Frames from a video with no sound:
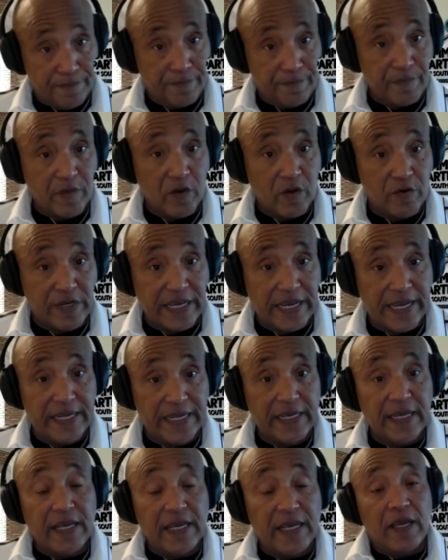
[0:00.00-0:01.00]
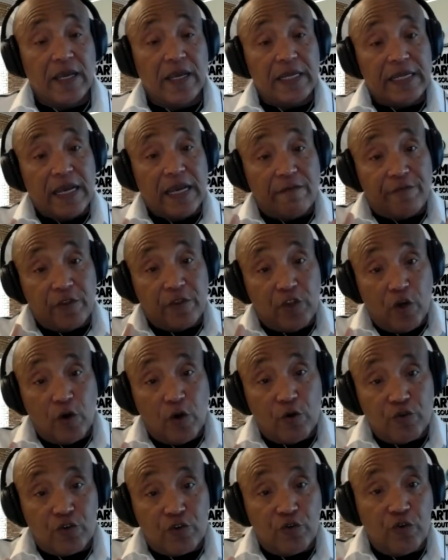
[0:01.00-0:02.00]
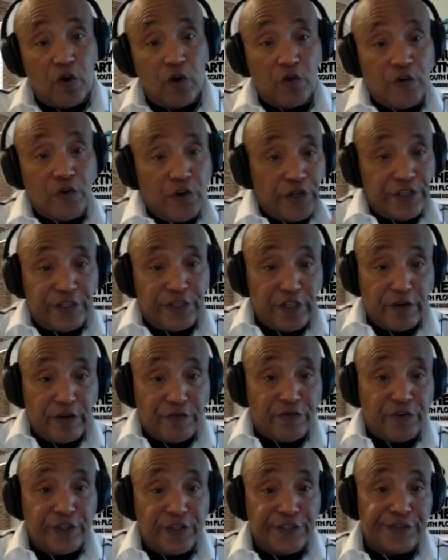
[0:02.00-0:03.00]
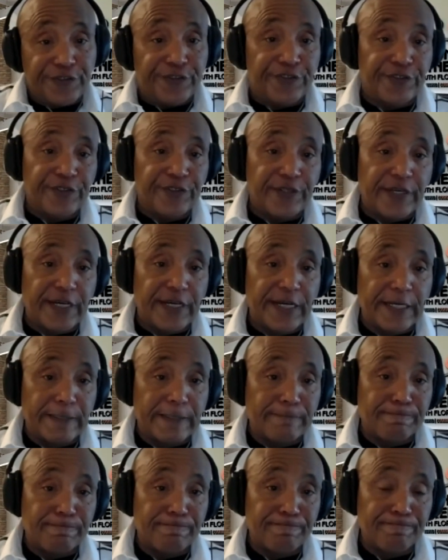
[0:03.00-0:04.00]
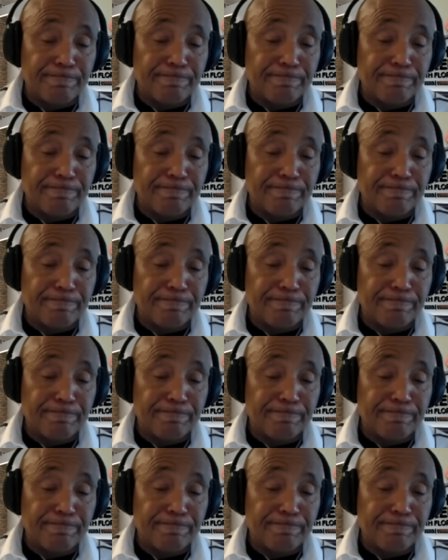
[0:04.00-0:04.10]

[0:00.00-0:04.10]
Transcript: Okay. Mm-hmm. Now, for those who don't know the difference, um,